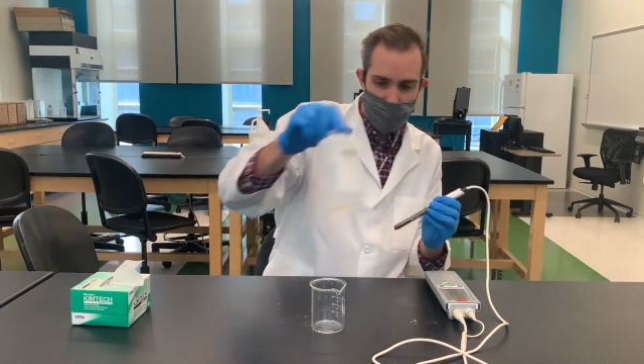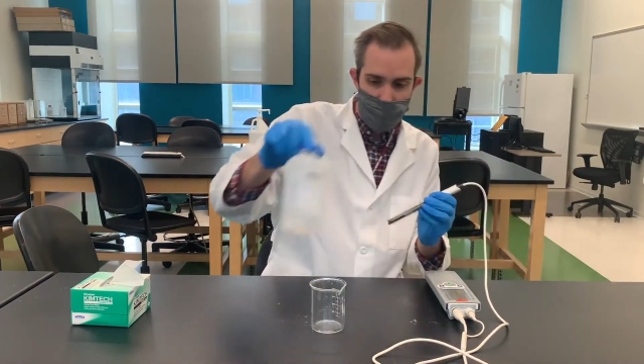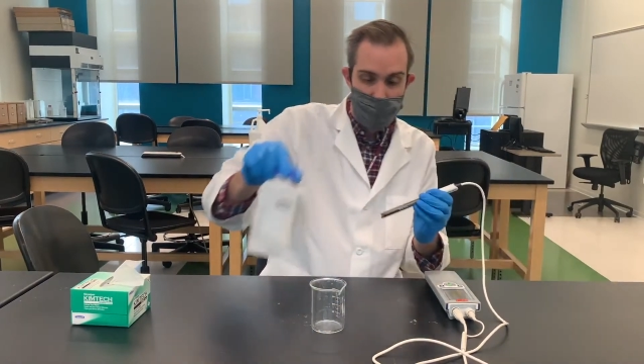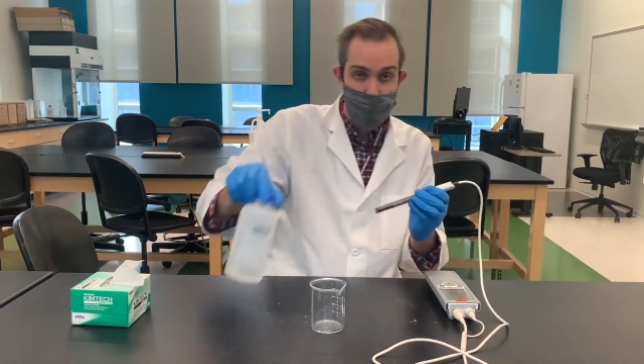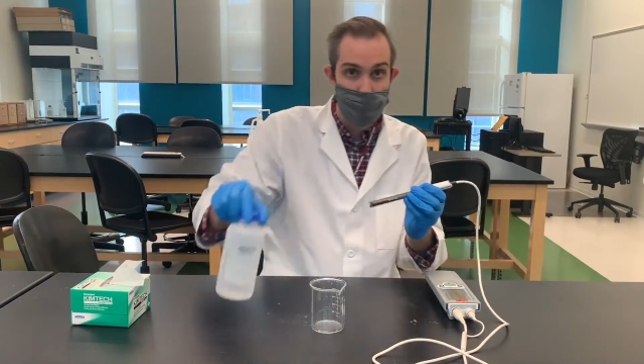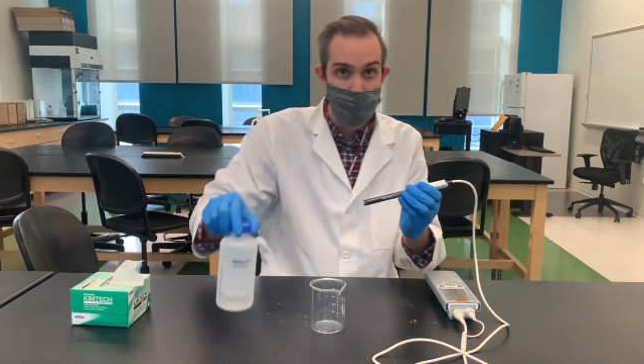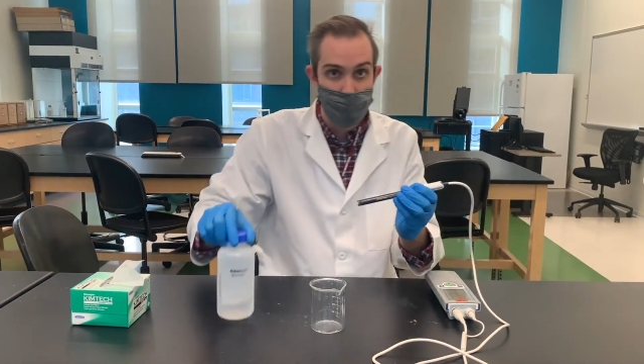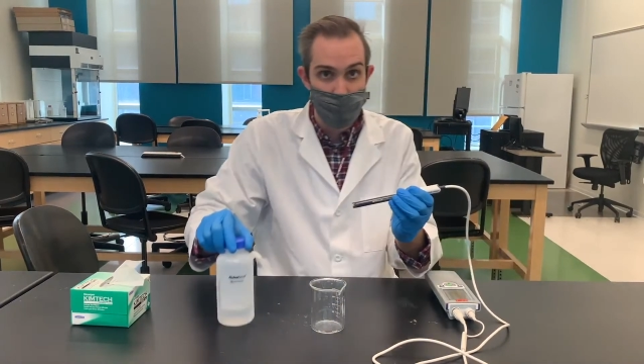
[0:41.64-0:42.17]

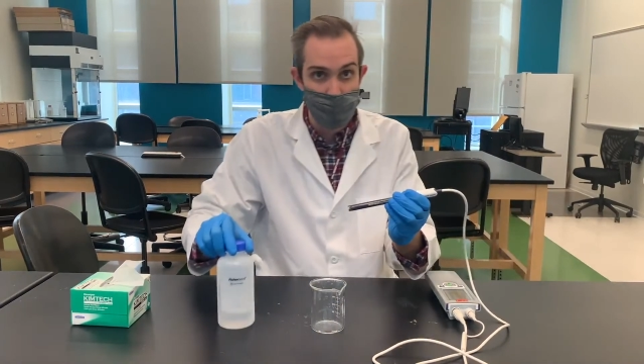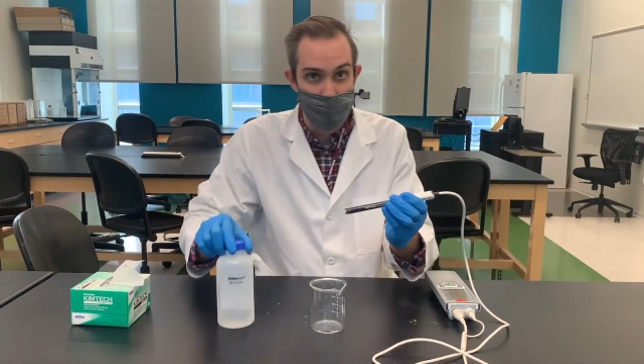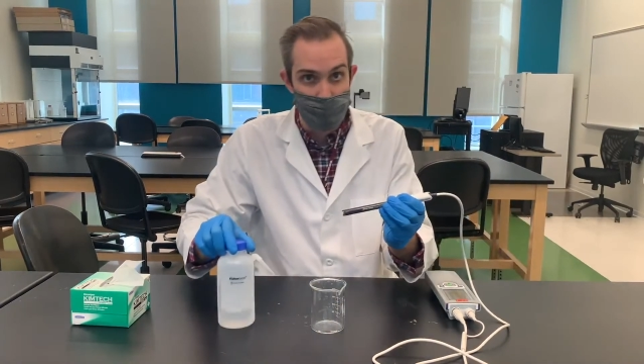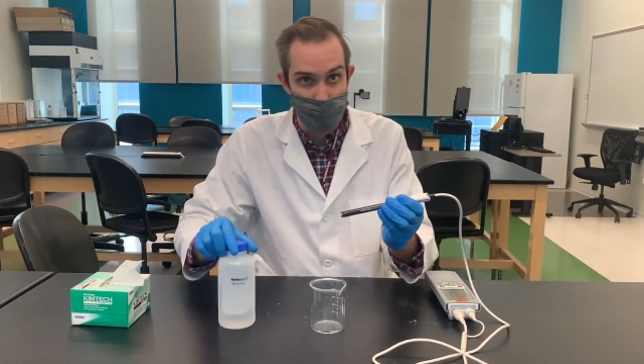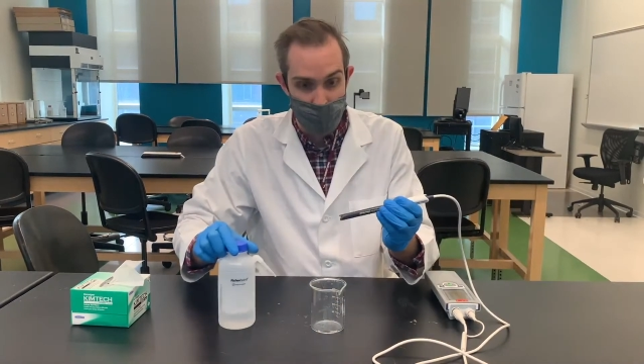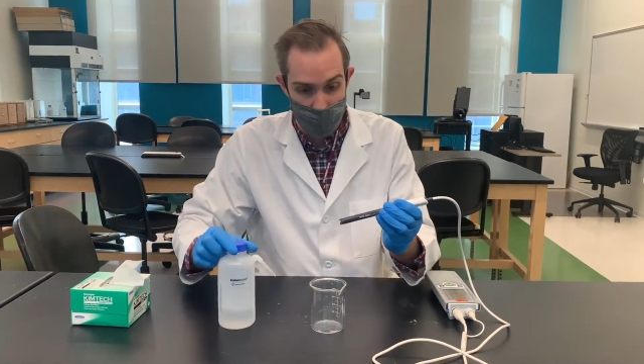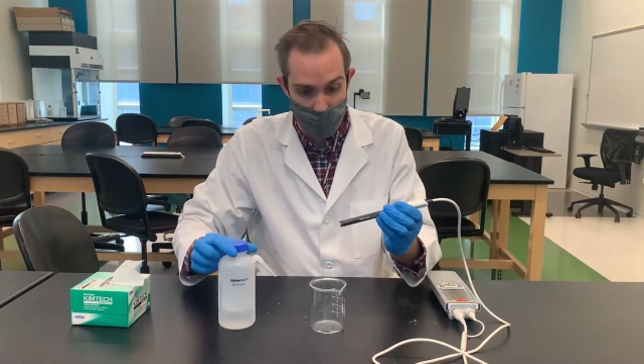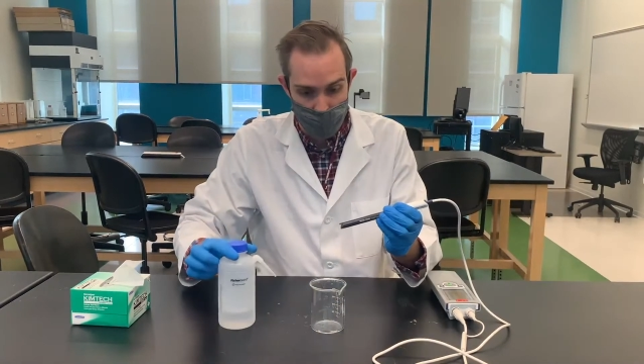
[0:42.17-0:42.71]
Be really
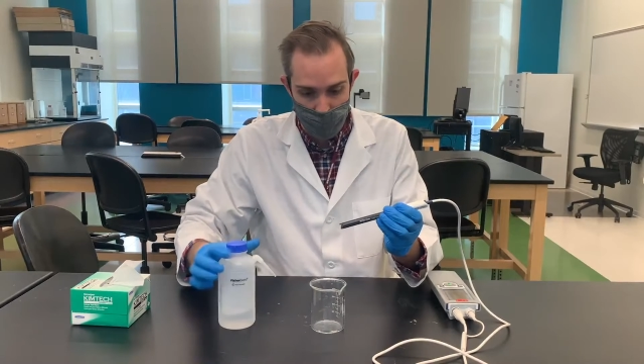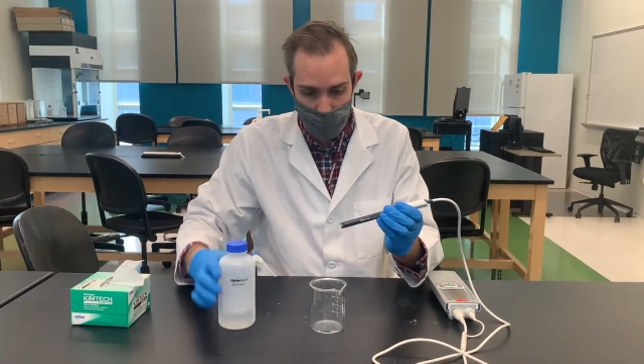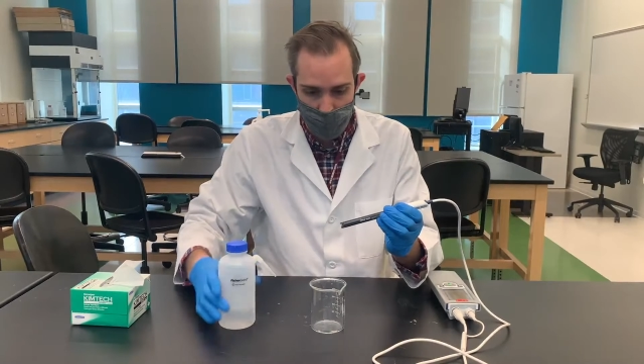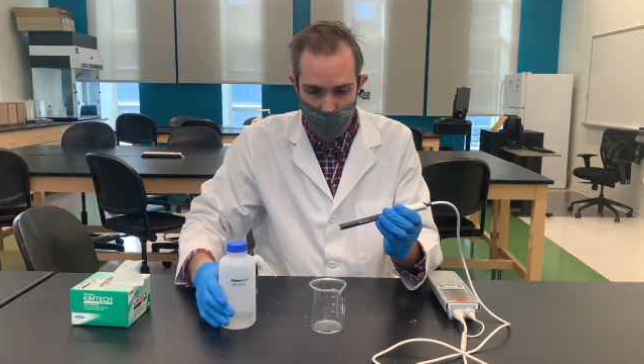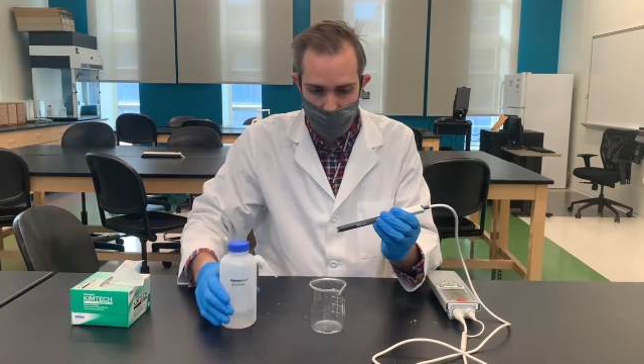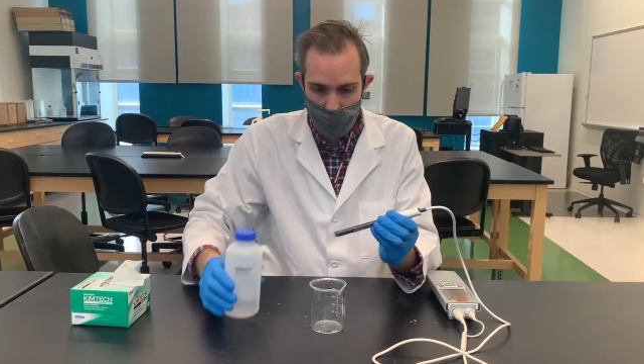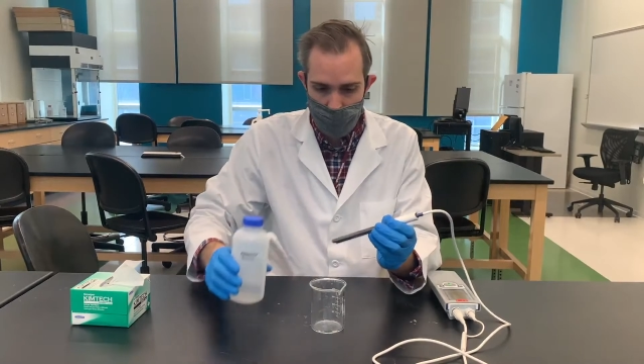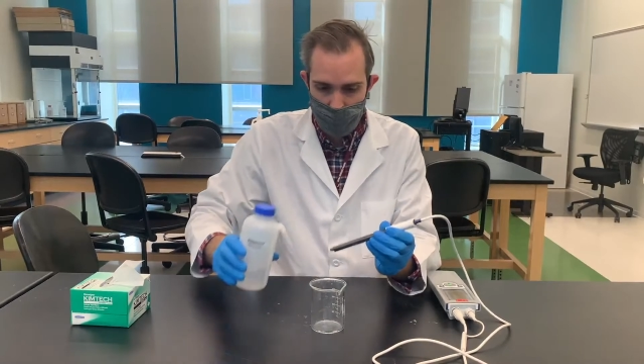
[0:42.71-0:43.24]
careful
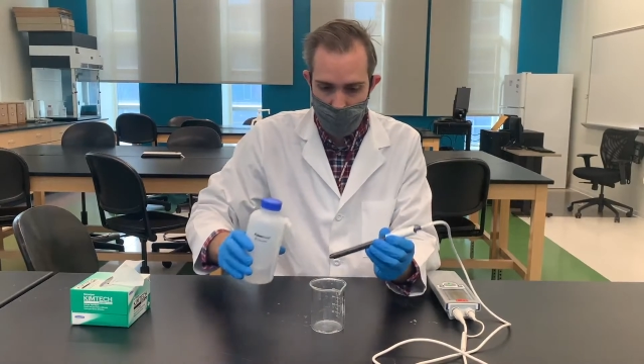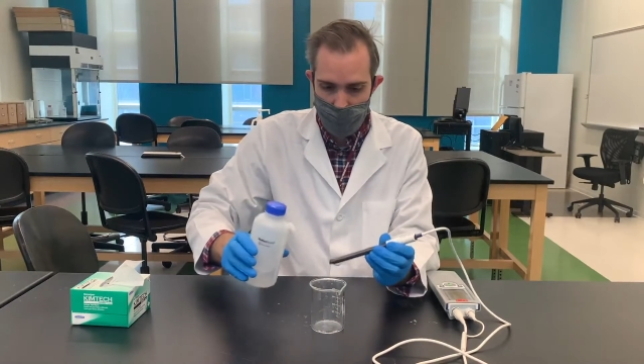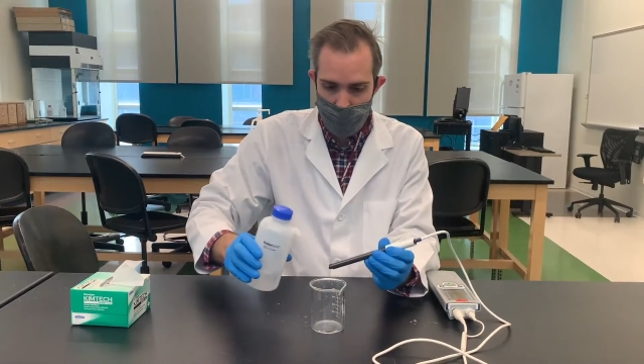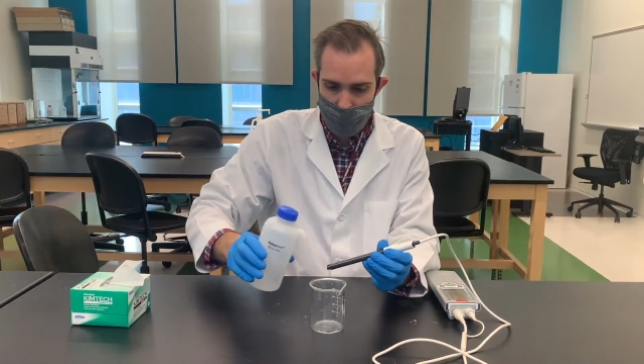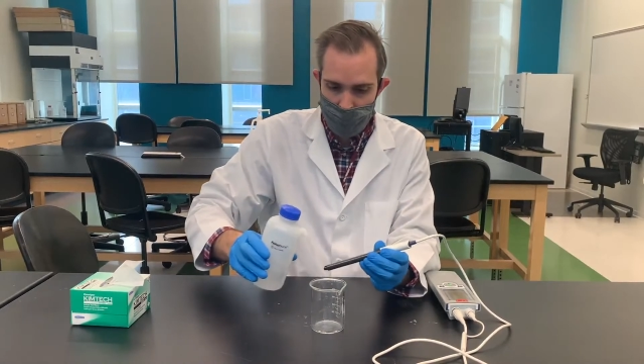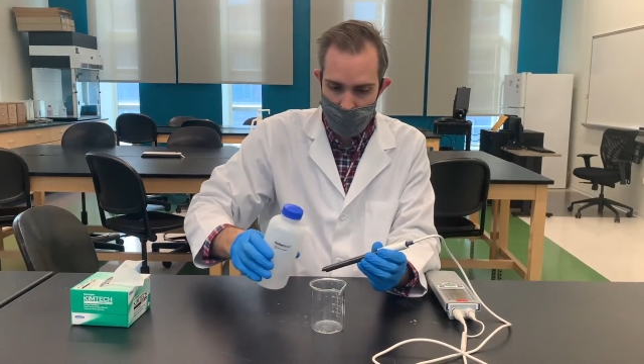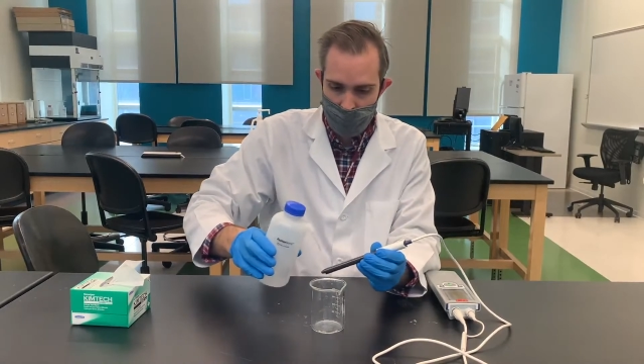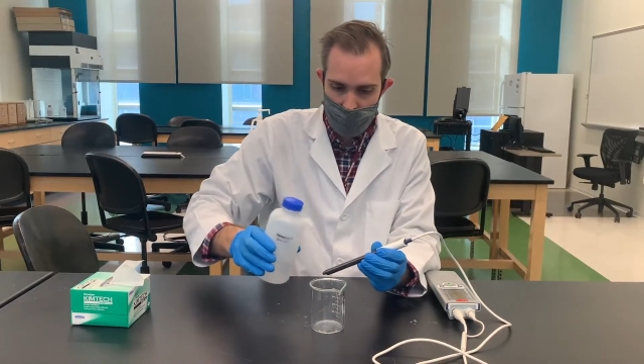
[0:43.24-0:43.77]
when you're
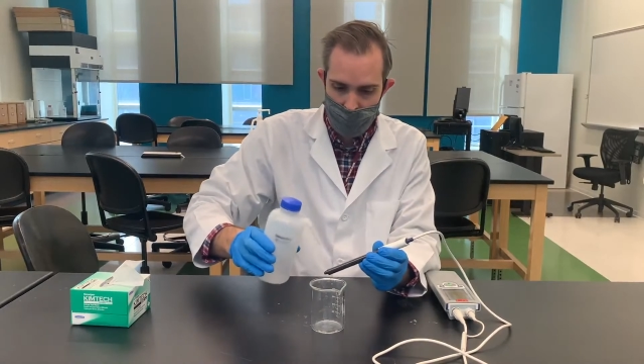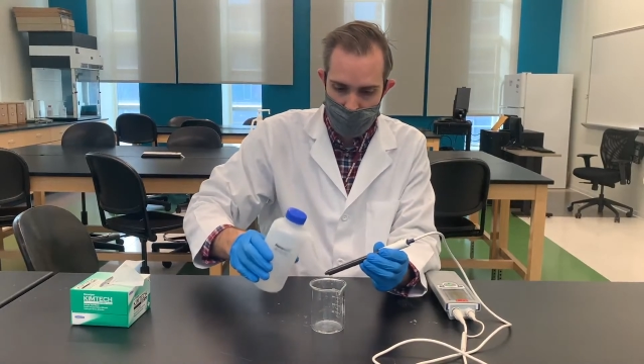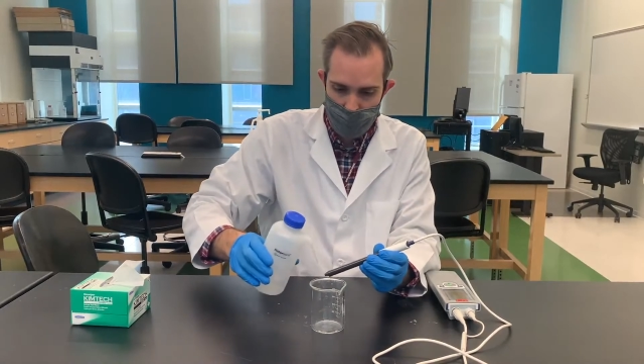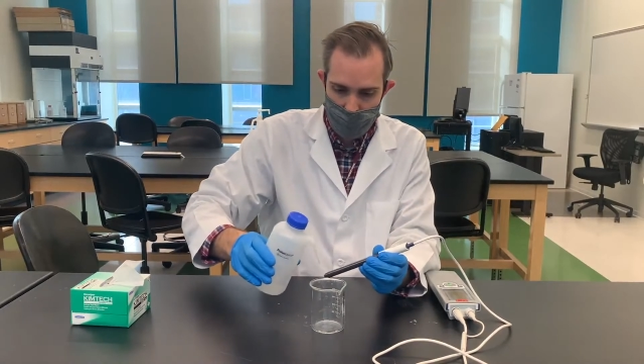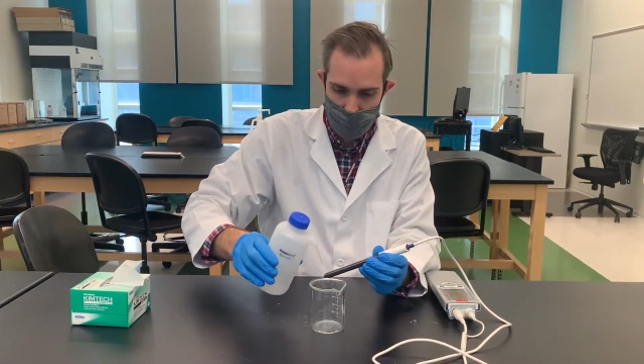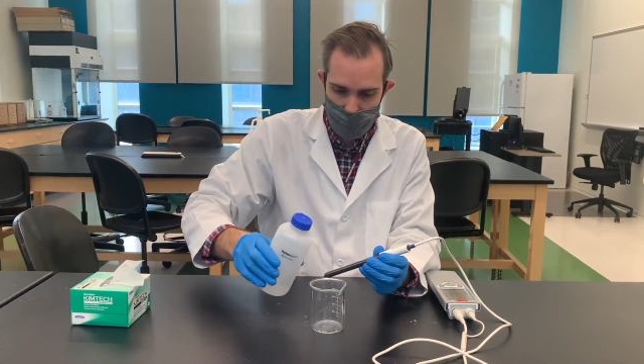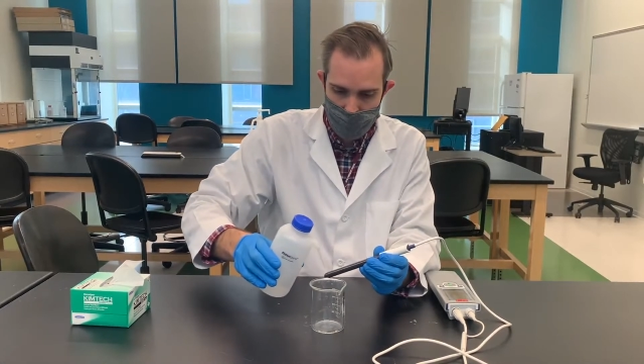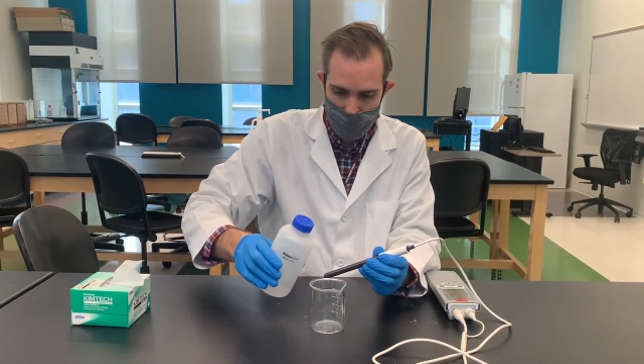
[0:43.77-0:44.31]
using the
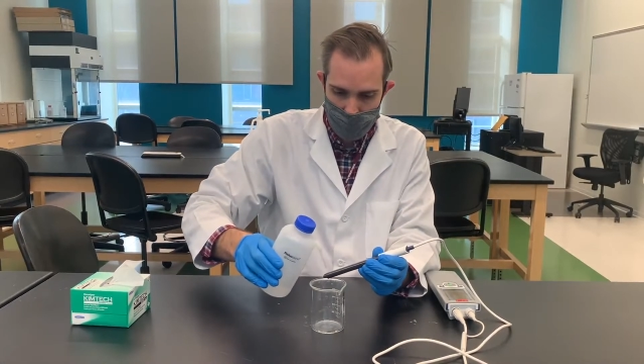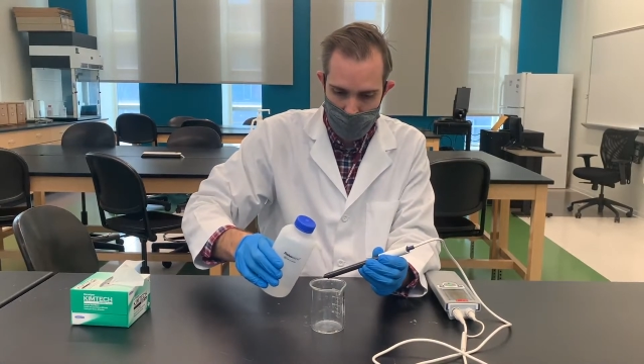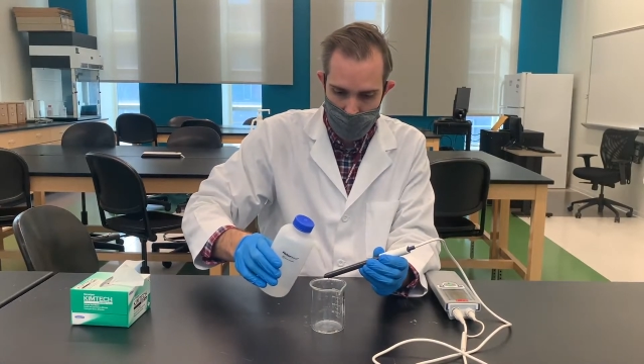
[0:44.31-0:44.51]
electrode